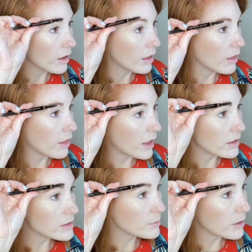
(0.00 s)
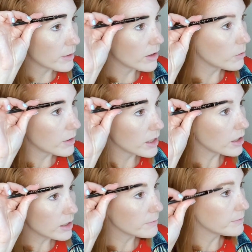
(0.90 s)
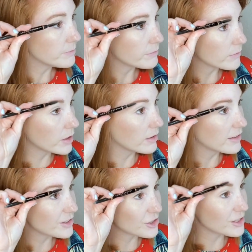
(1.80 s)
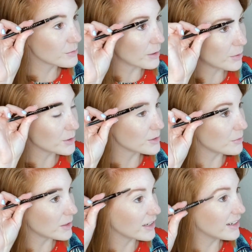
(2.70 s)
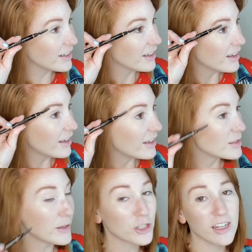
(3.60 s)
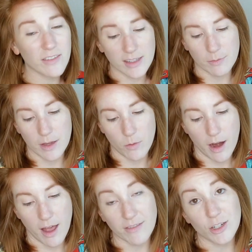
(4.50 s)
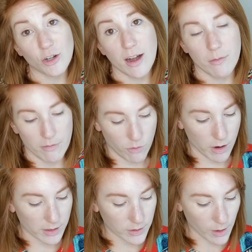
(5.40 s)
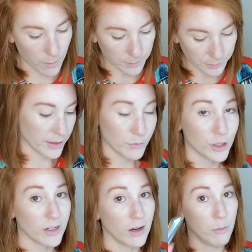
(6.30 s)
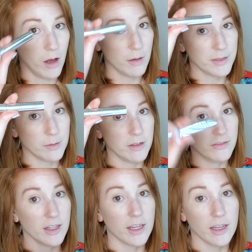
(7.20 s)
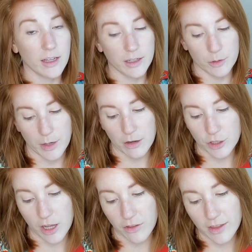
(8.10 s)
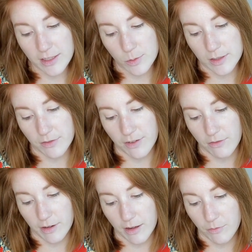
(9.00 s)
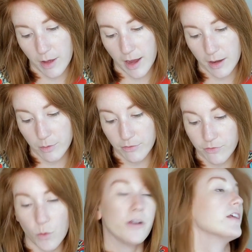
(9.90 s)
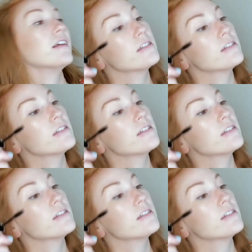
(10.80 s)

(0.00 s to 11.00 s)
than spend my own money on it. It's just my personal opinion, especially if it's something where I haven't tried it before. So I'm just gonna pop some of the clear brow gel. This was a favorite of mine before the